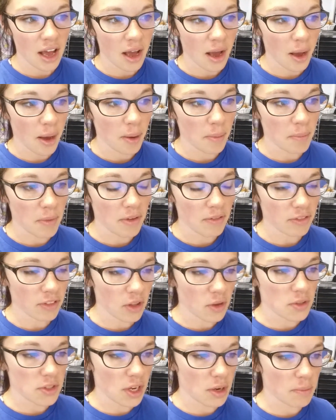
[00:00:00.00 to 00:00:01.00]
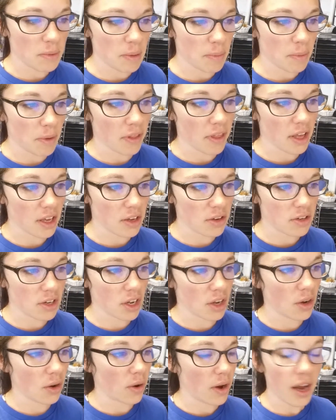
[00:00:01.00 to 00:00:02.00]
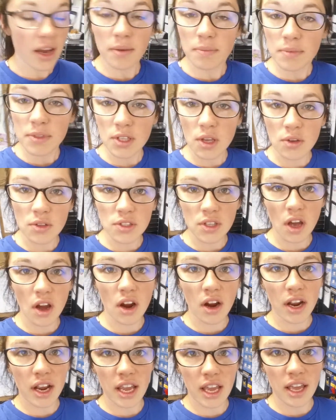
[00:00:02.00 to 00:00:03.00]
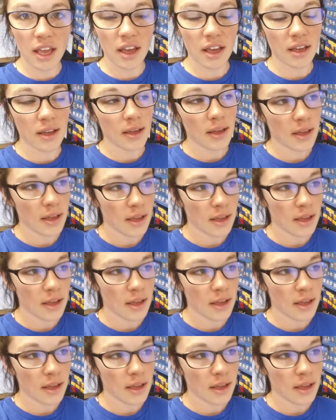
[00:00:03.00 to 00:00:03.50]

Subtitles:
If those are people that you knew, I'm so sorry.